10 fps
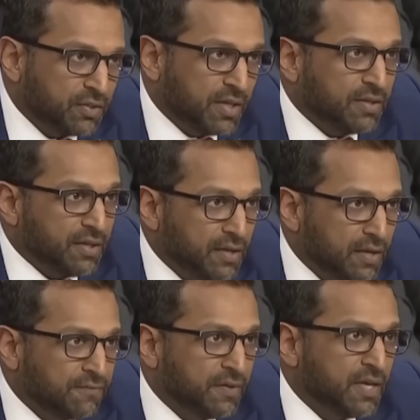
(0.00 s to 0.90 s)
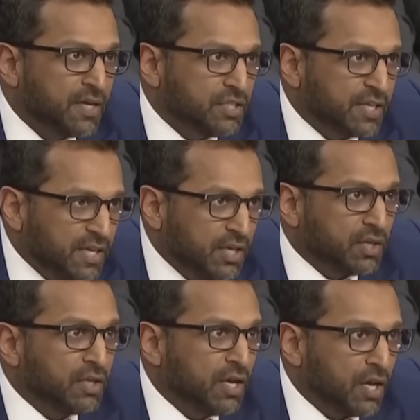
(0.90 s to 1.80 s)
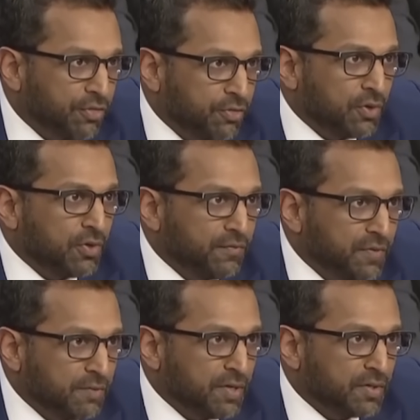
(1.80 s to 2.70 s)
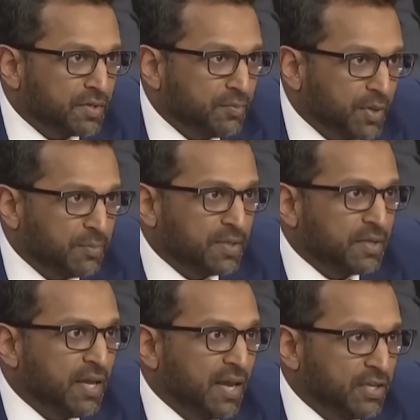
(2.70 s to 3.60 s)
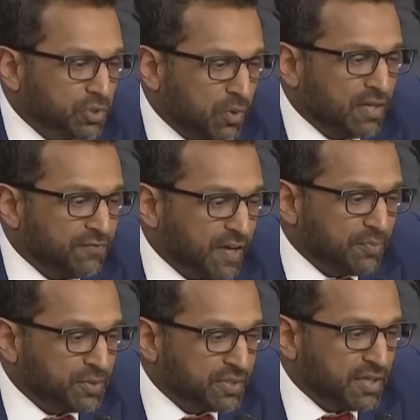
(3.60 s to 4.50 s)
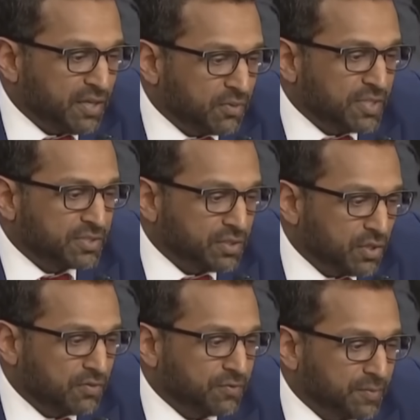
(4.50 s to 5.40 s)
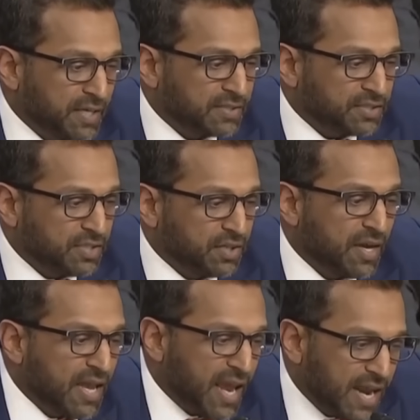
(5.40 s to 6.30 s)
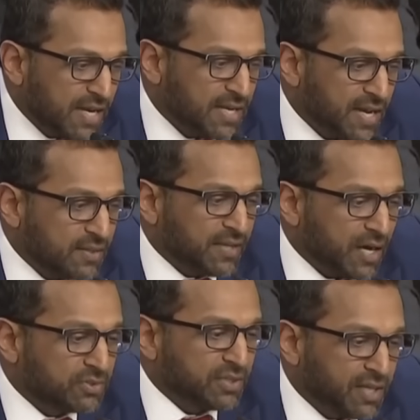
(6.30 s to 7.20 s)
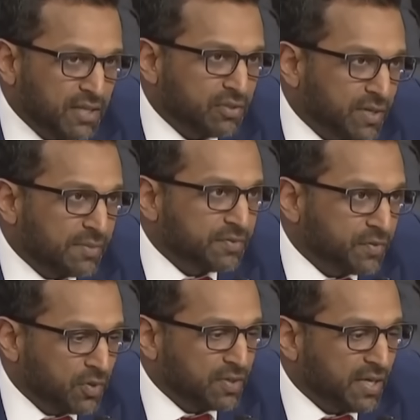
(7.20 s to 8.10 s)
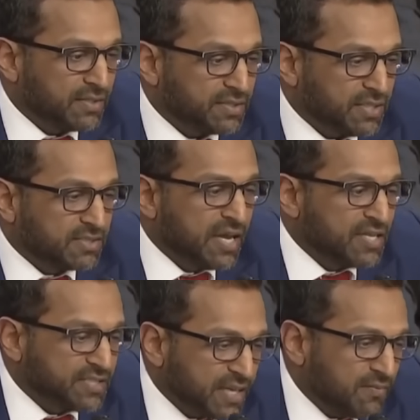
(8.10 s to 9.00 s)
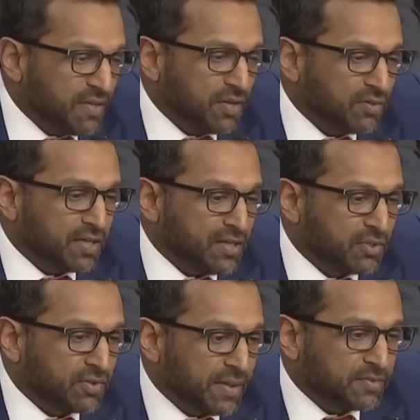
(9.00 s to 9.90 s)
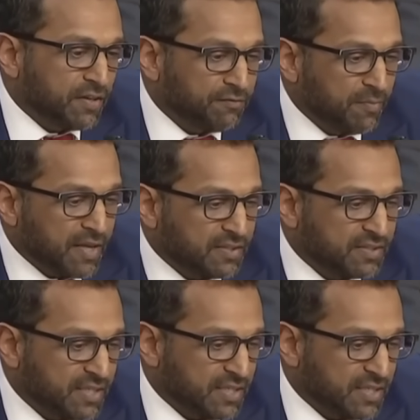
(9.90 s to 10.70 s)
enough to kill a third of the American public, a 25% increase alone from last year? 88,000 kilograms of cocaine seized, 7,000 kilograms of meth seized,